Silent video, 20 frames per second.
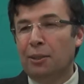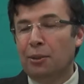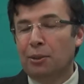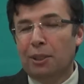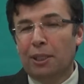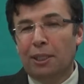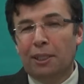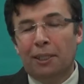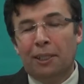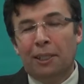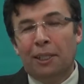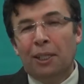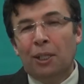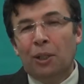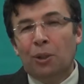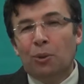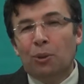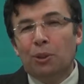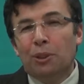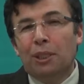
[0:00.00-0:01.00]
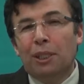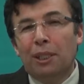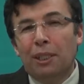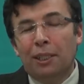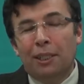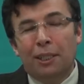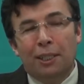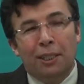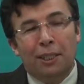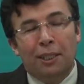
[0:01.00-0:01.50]
So, you
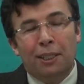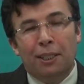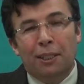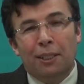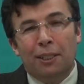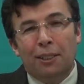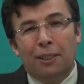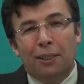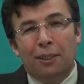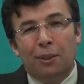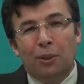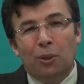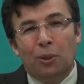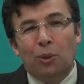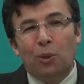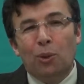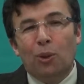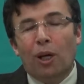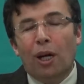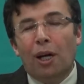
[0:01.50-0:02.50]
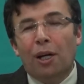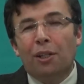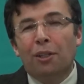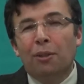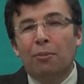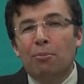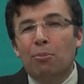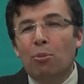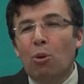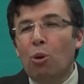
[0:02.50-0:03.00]
see, you are
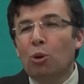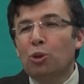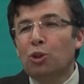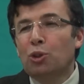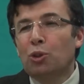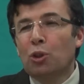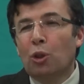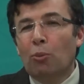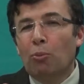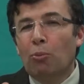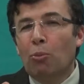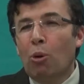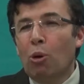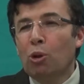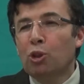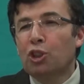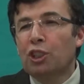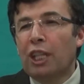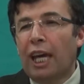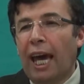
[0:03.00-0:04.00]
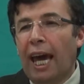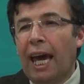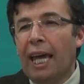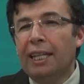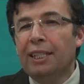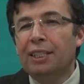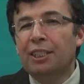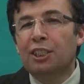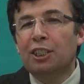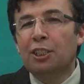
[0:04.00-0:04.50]
the most
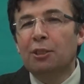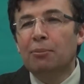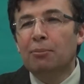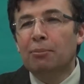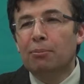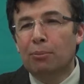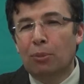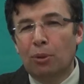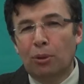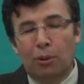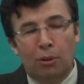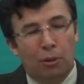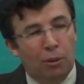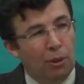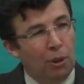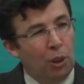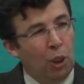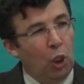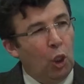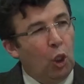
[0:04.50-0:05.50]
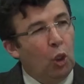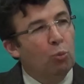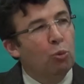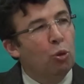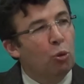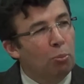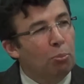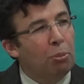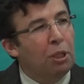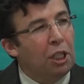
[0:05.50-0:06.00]
handsome
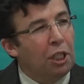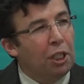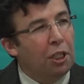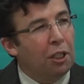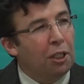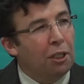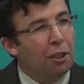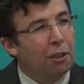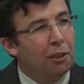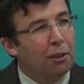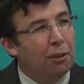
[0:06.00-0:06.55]
human being.